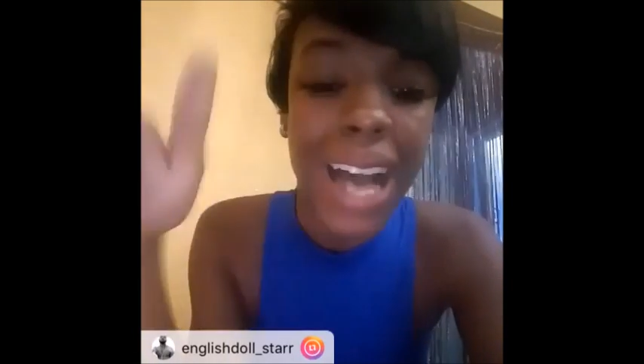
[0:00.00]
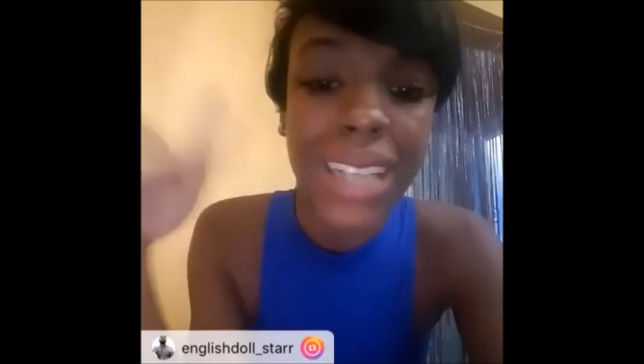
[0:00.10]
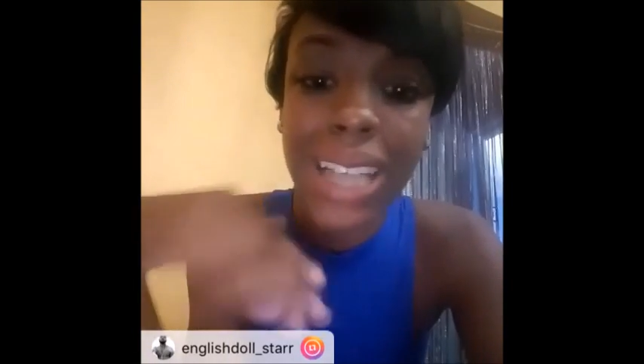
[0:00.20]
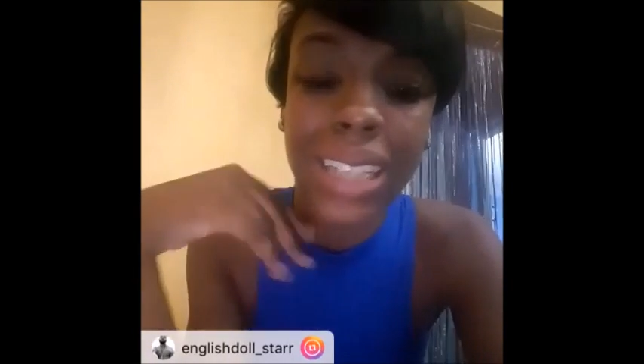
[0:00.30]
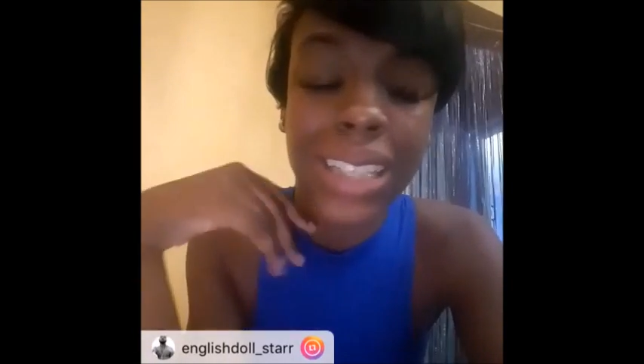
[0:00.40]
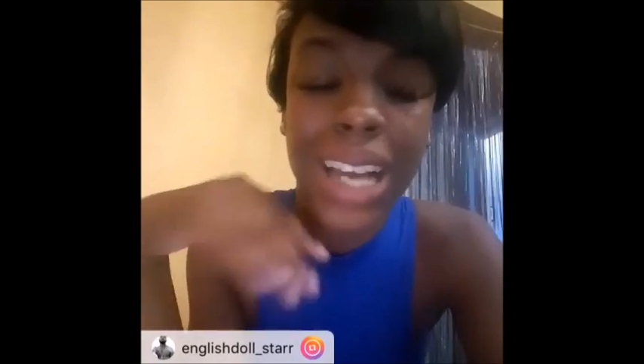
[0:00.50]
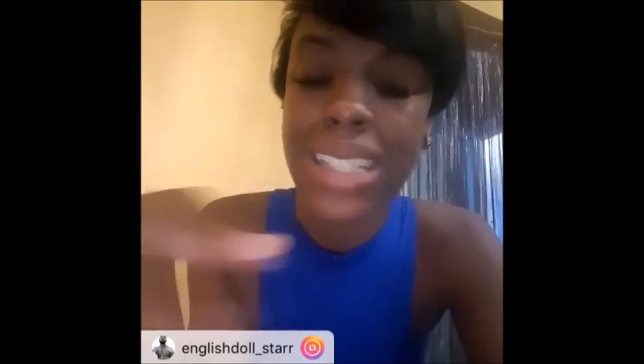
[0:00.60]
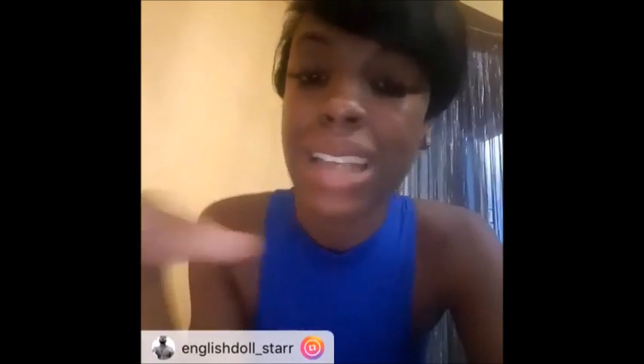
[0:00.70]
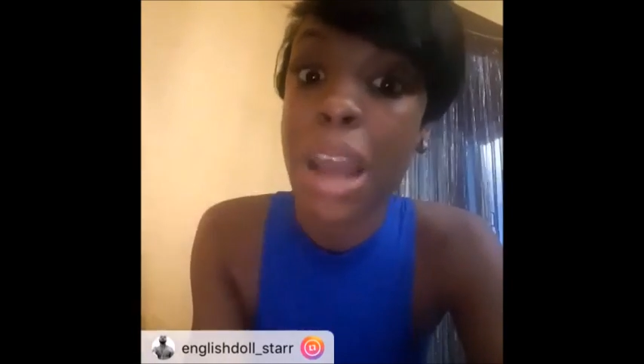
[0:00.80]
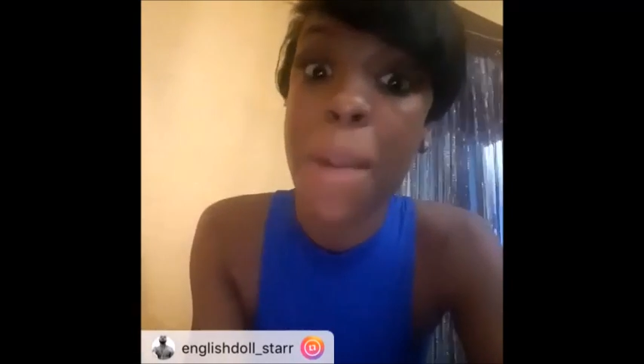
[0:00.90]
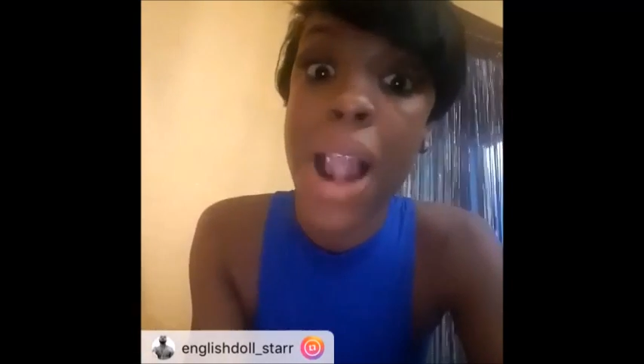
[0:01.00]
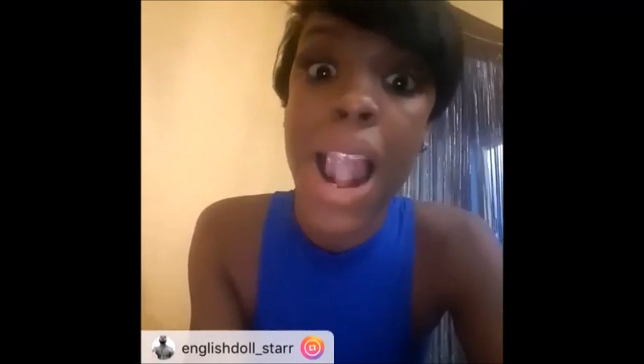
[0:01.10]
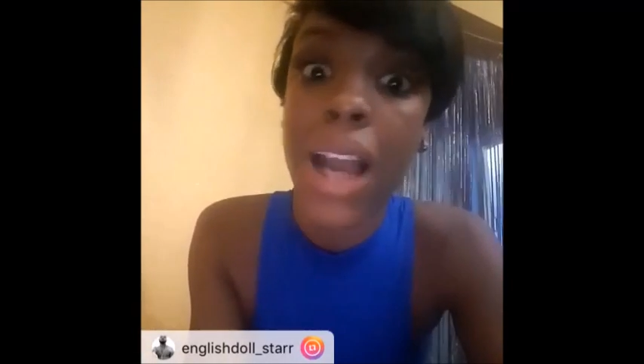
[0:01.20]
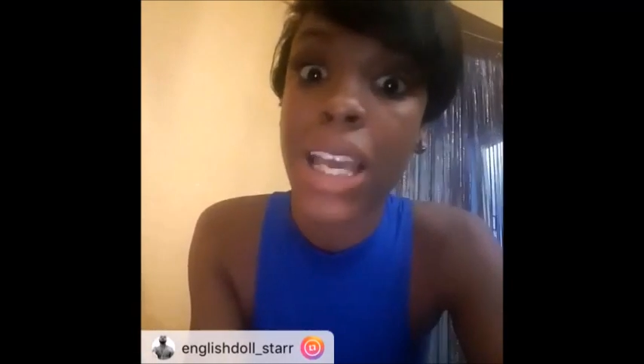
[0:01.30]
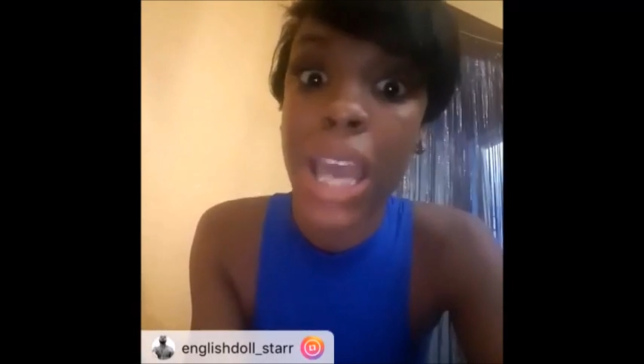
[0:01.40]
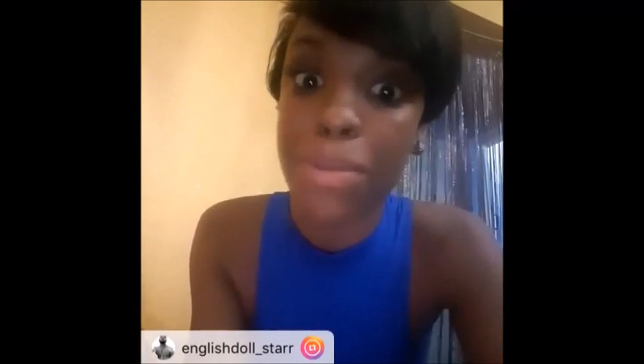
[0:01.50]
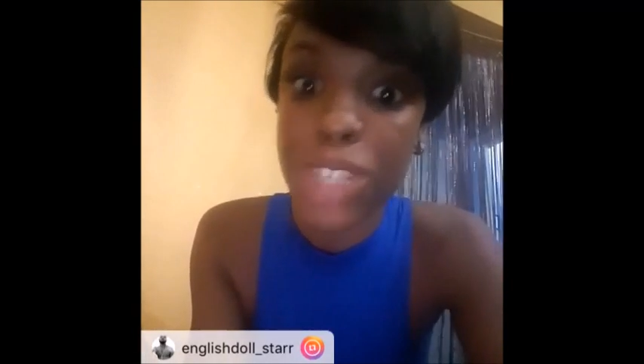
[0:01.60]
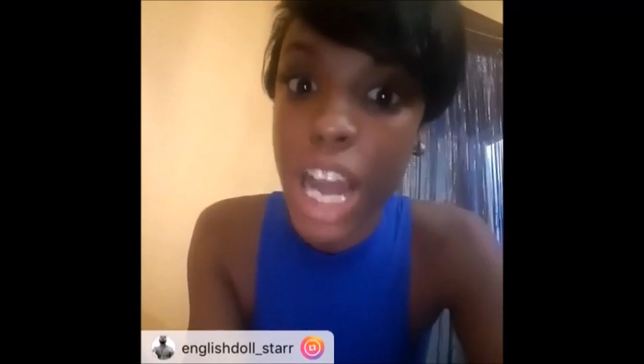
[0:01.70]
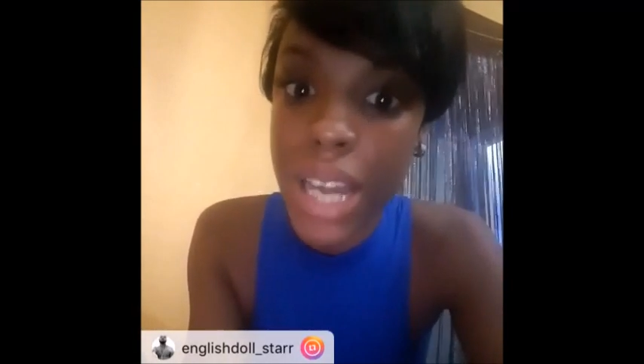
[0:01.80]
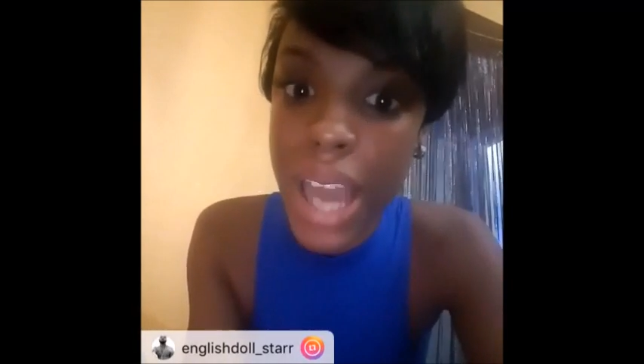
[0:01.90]
talk is a name a long
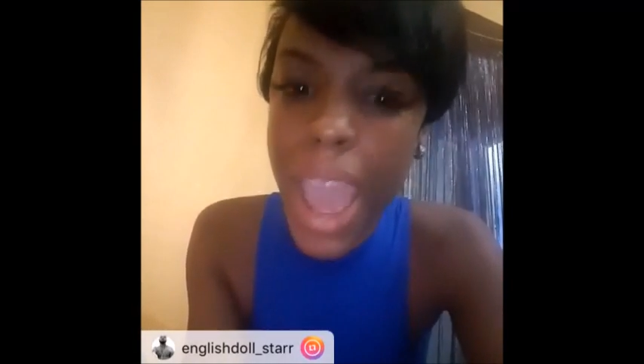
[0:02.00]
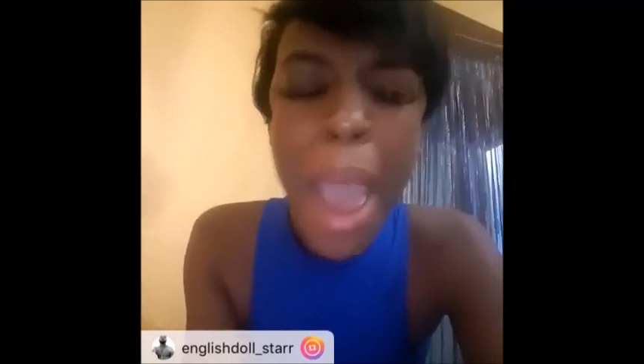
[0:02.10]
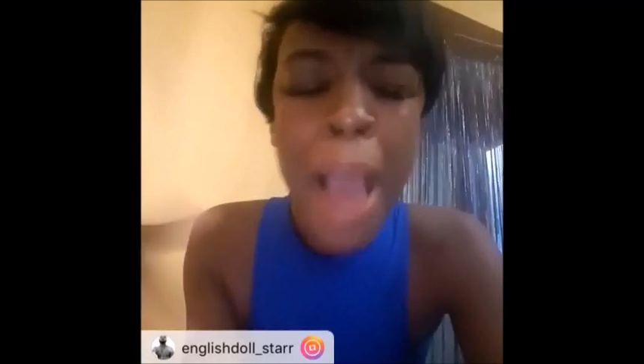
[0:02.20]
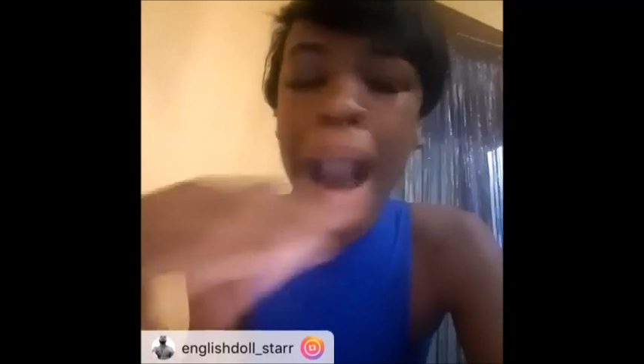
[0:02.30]
caption there.